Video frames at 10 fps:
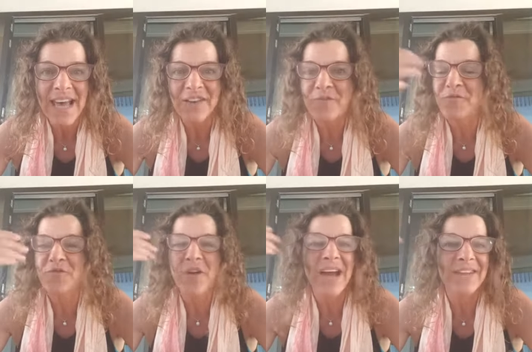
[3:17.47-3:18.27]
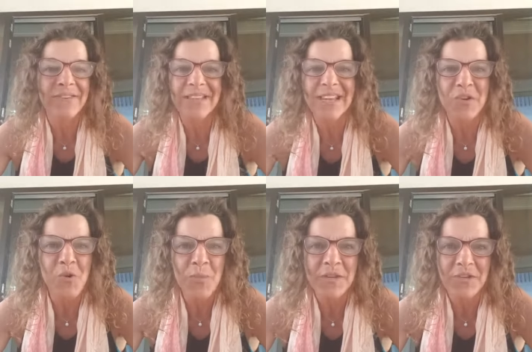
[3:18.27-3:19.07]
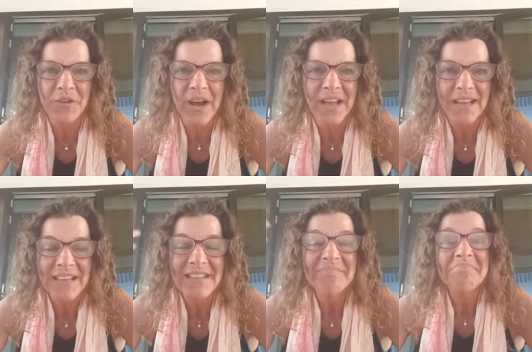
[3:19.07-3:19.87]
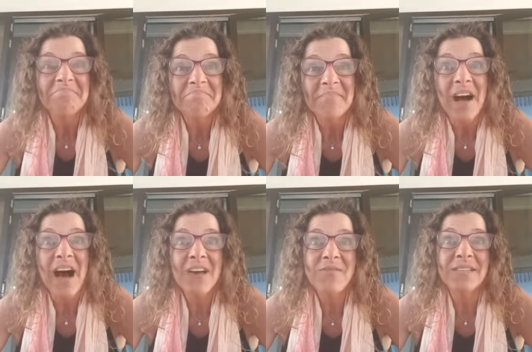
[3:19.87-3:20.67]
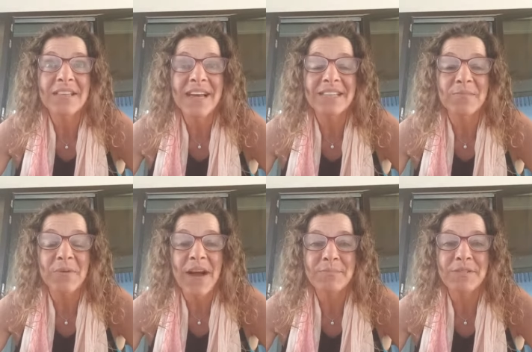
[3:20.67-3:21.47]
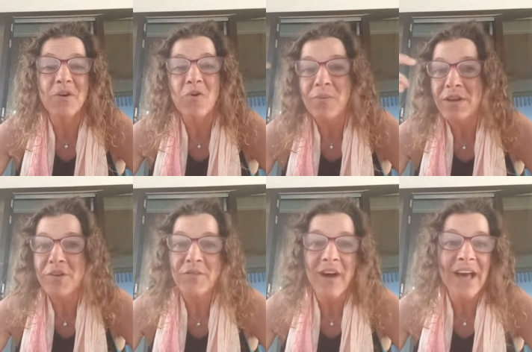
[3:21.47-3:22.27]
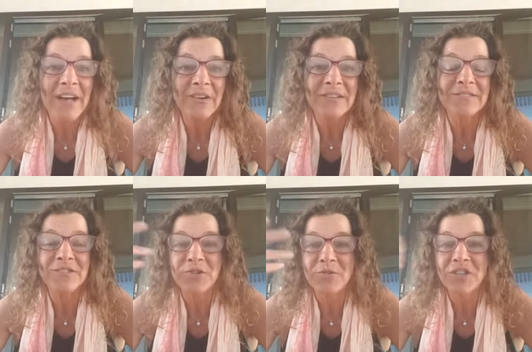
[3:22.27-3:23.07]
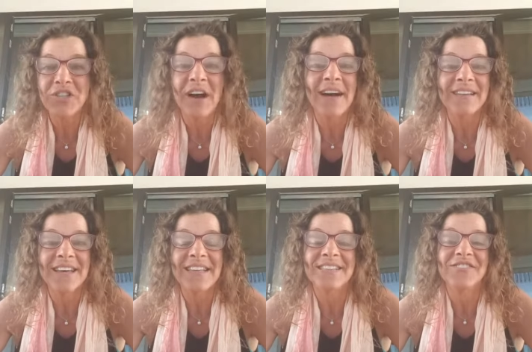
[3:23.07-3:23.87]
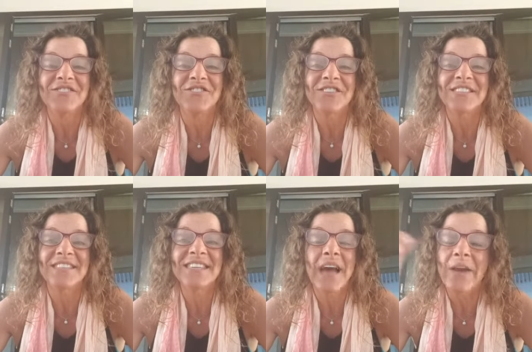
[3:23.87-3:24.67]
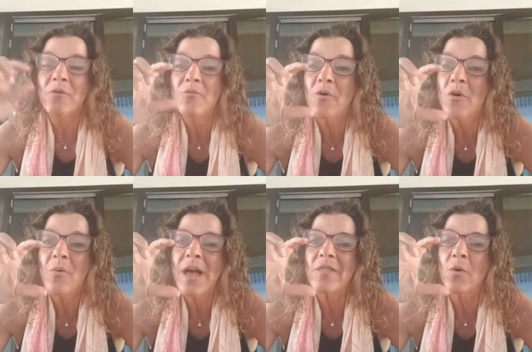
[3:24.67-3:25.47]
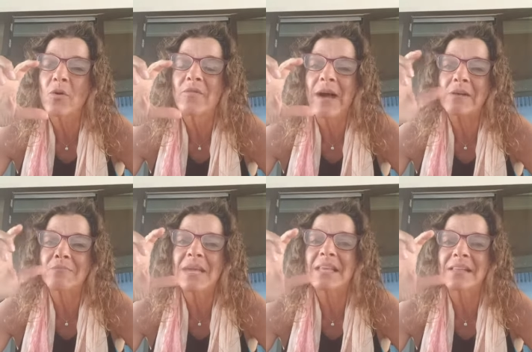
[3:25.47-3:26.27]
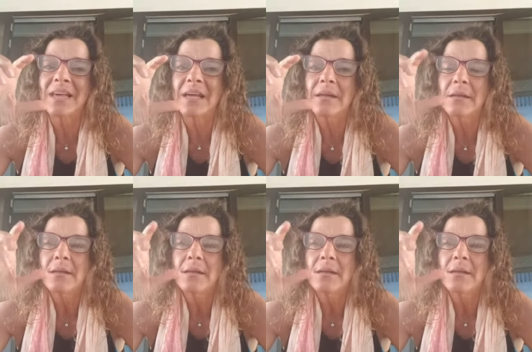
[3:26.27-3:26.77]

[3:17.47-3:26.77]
and you've tried everything you normally try I always like to perhaps open a new vial and do a shot and just see. I don't throw away the old vial immediately